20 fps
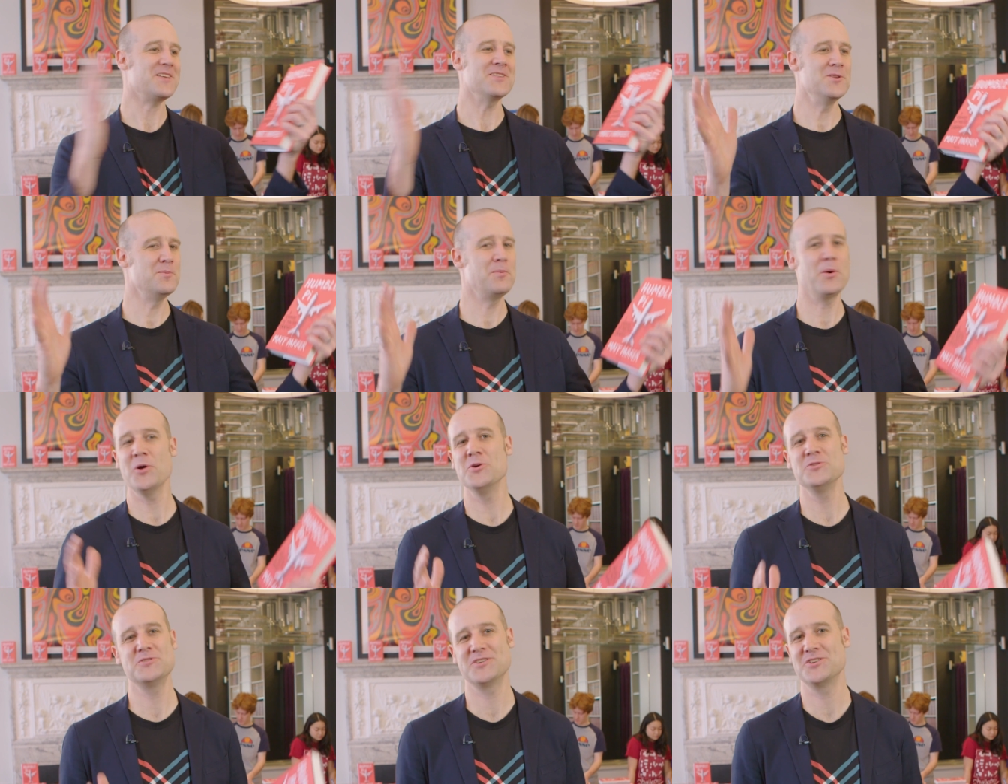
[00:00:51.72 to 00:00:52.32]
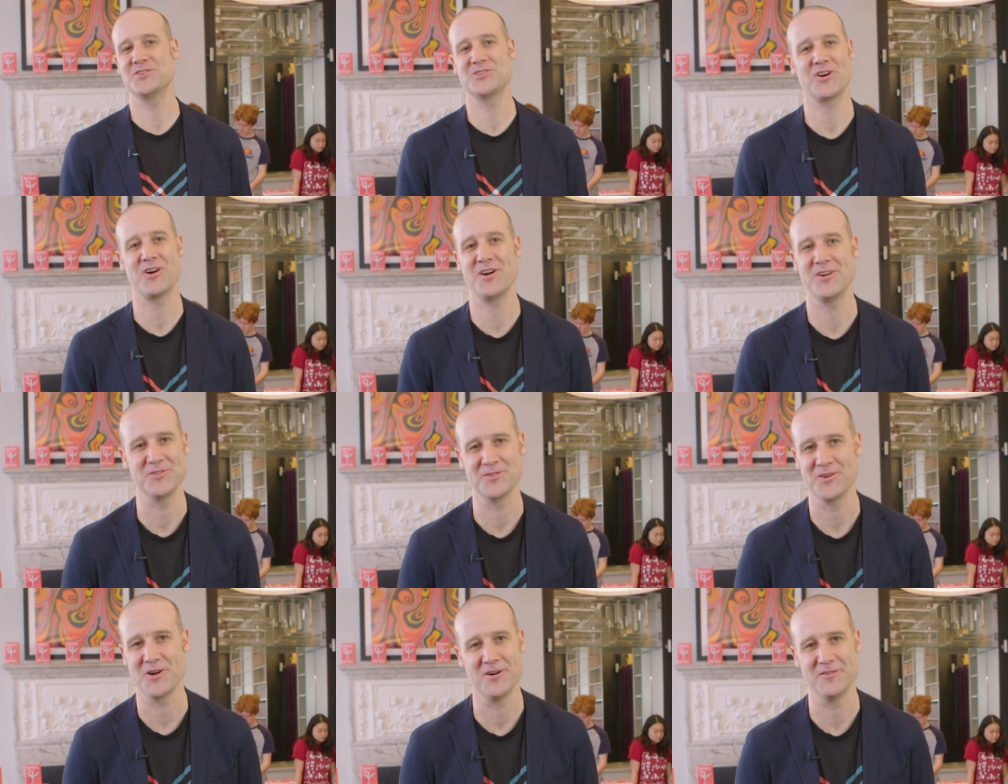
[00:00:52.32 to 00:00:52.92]
the poster
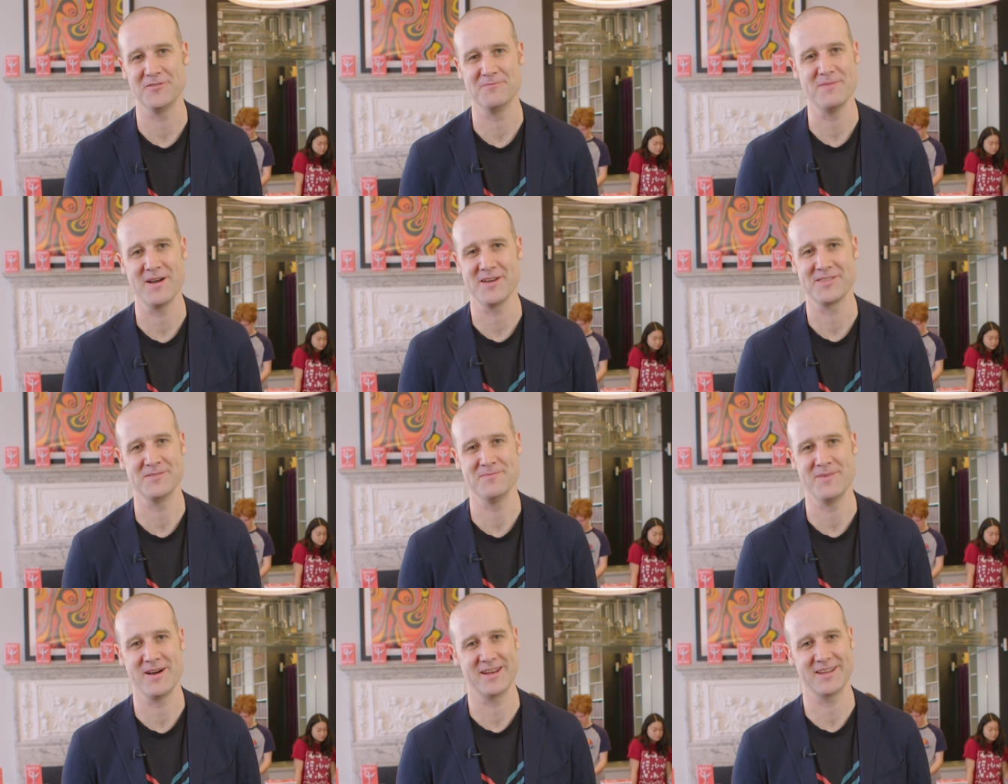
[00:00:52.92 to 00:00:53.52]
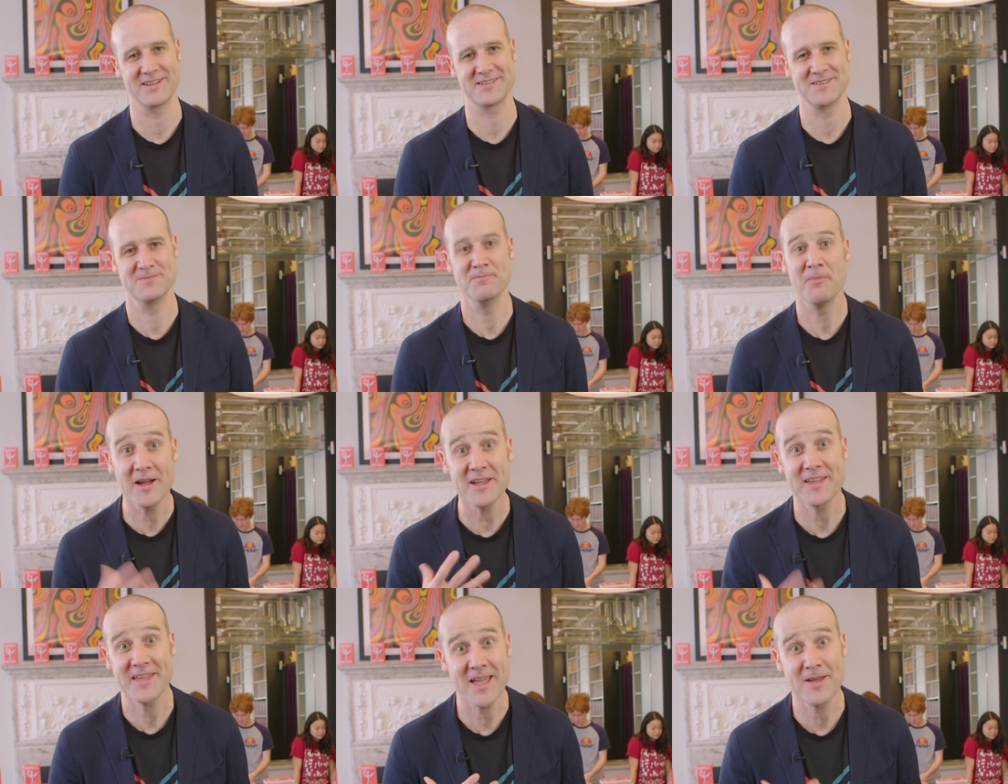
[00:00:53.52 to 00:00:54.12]
child of mathematics. And
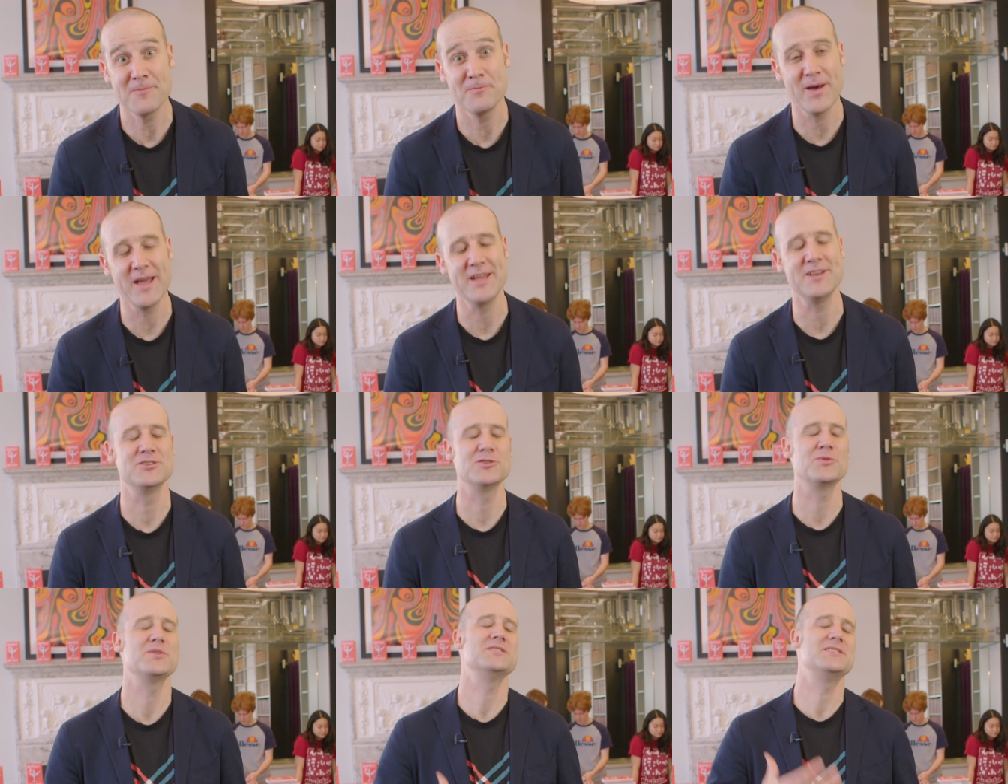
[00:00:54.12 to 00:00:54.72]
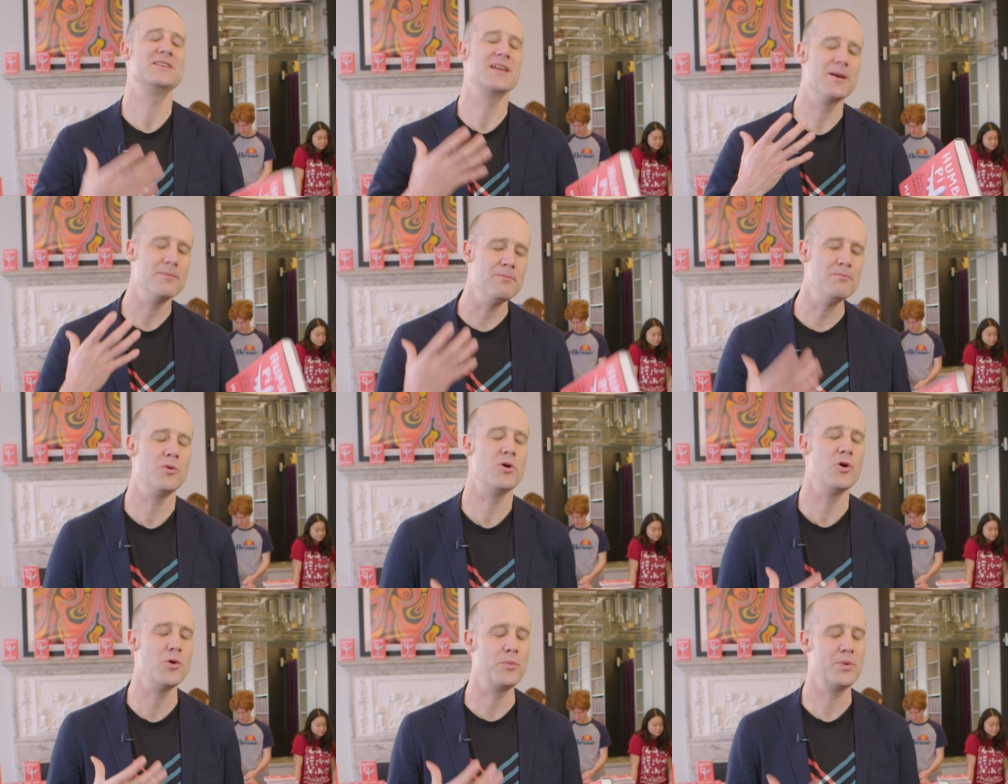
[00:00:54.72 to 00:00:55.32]
my campaign is always to get
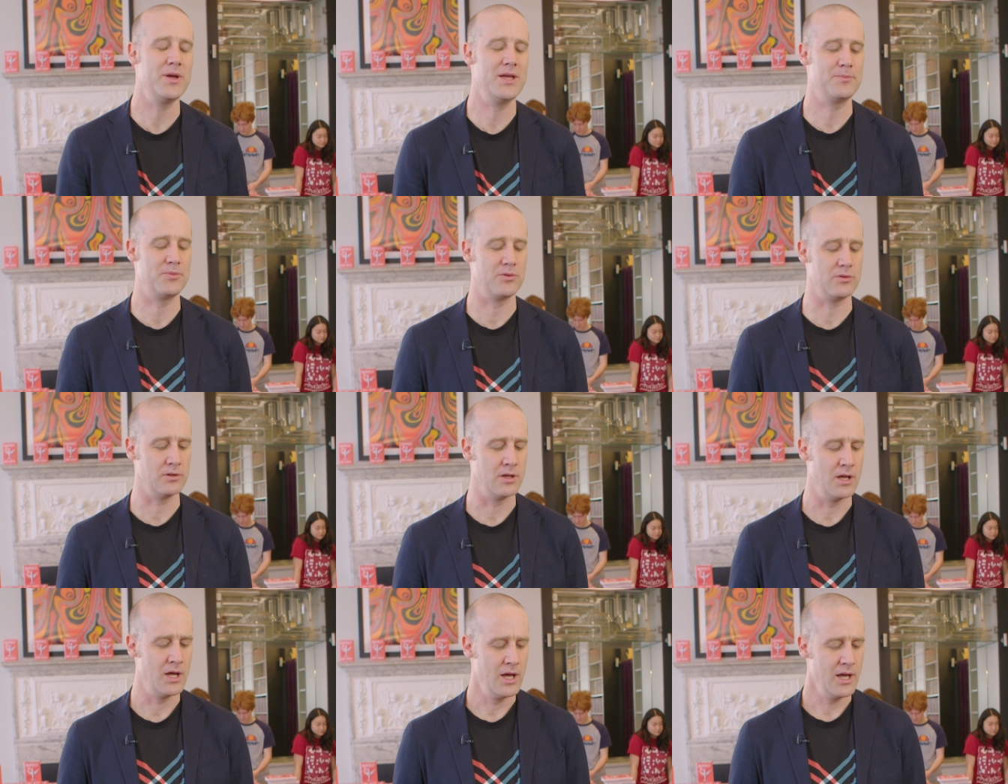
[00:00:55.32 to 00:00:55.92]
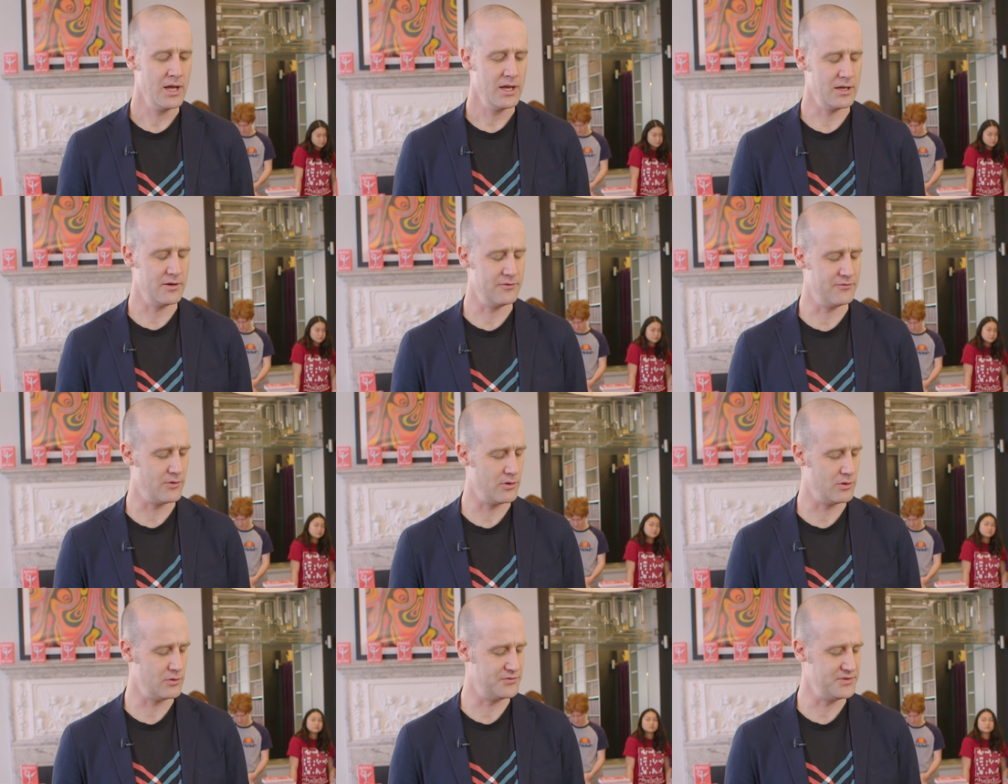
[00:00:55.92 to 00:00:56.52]
more people
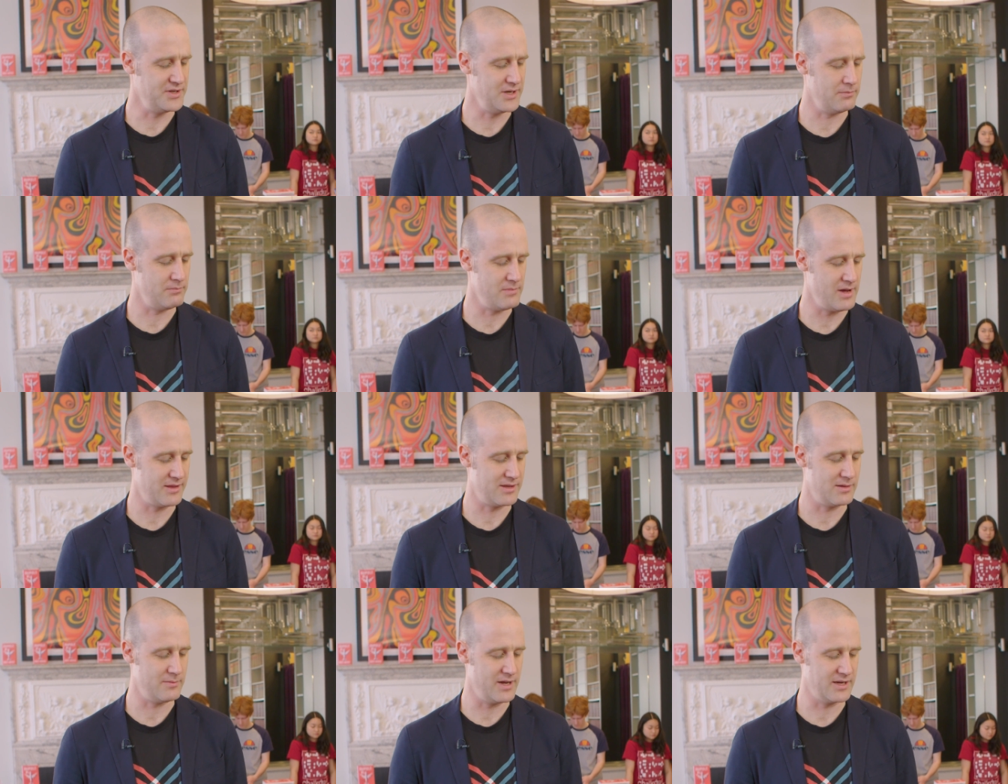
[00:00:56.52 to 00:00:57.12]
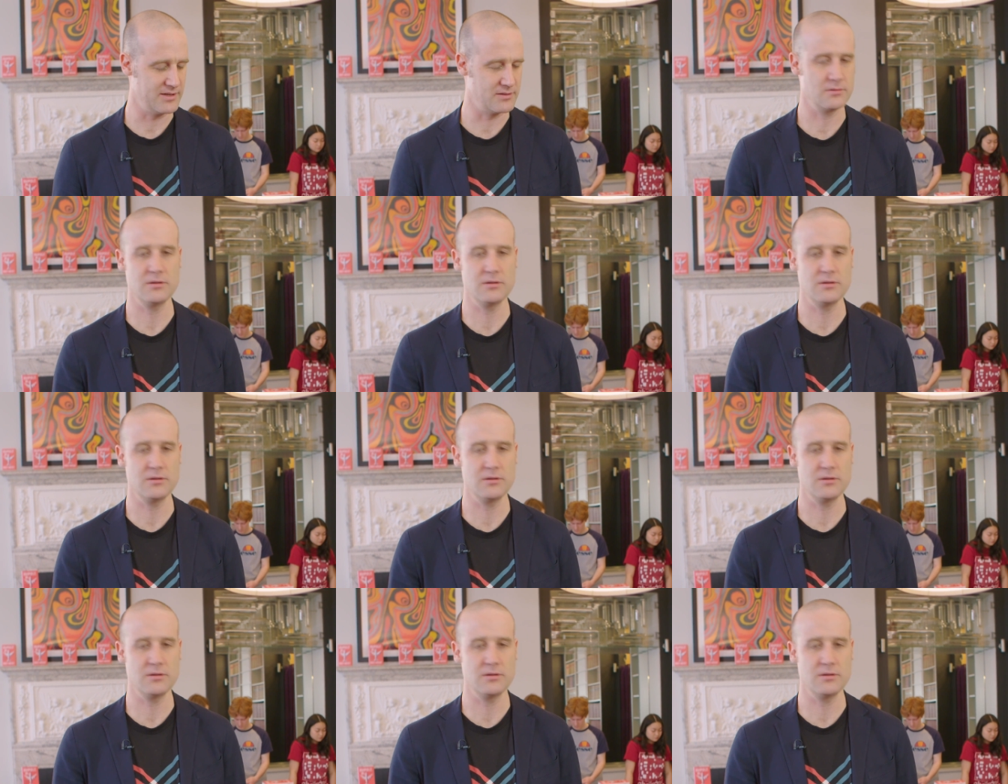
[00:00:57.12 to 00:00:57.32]
involved in mathematics.